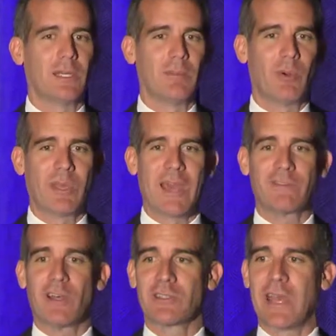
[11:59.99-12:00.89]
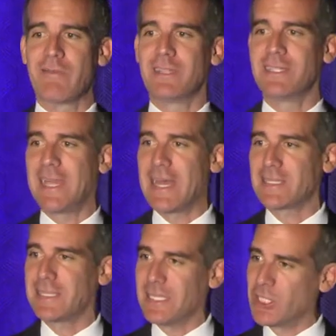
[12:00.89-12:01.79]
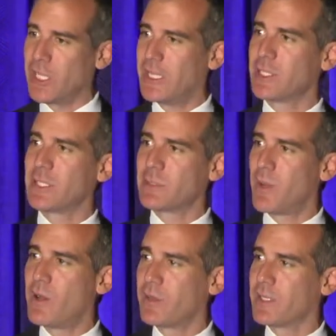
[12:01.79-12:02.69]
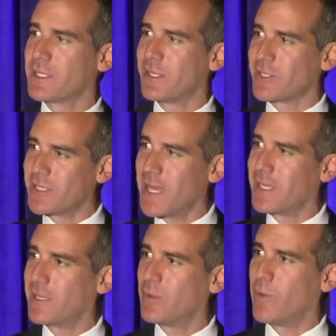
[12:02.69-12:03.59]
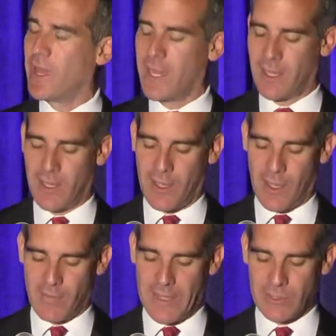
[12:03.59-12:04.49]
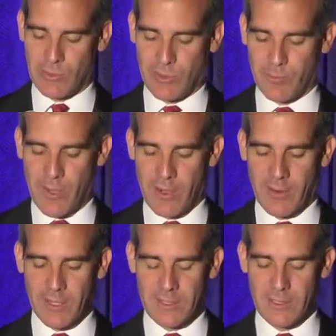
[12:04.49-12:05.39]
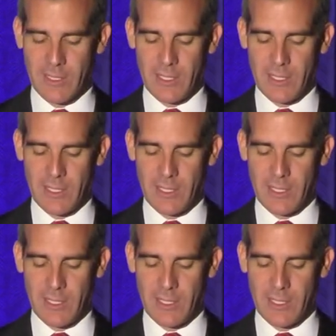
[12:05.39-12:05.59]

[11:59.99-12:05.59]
but we have to have the tenacity to change the small things that are standing in the way of that sort of progress.